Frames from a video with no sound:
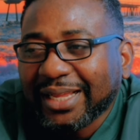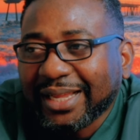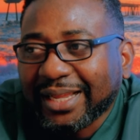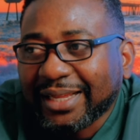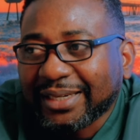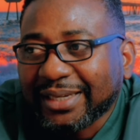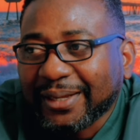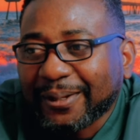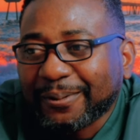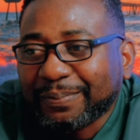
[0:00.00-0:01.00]

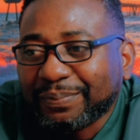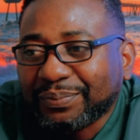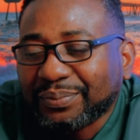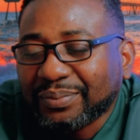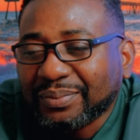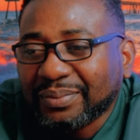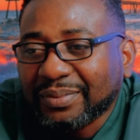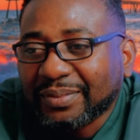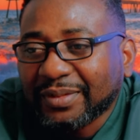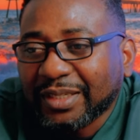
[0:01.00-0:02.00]
And,
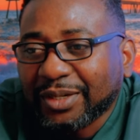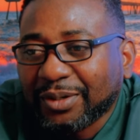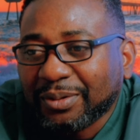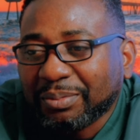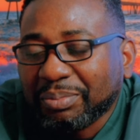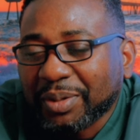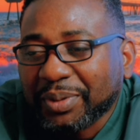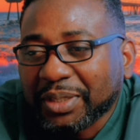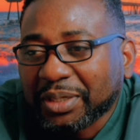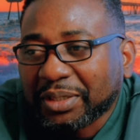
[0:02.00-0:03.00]
you know,
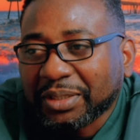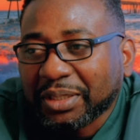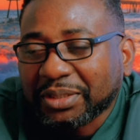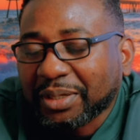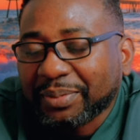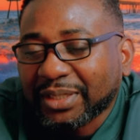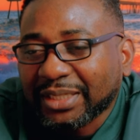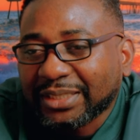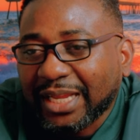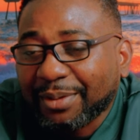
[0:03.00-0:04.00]
maybe some
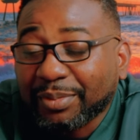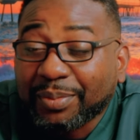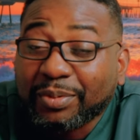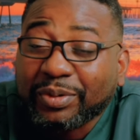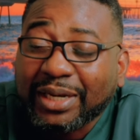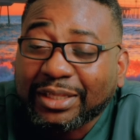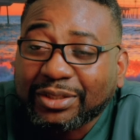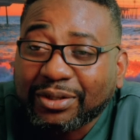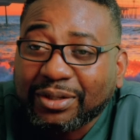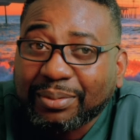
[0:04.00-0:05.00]
other time, maybe when I
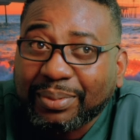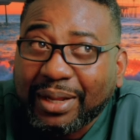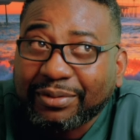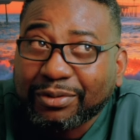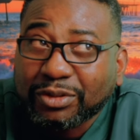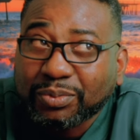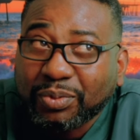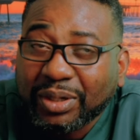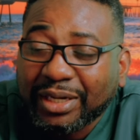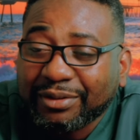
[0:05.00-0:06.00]
talk about the
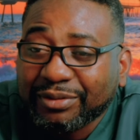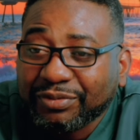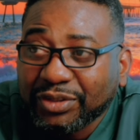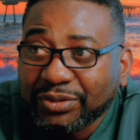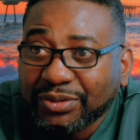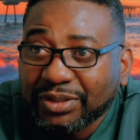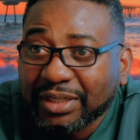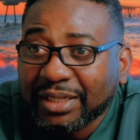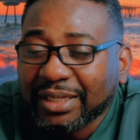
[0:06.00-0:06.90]
spoiler reviews,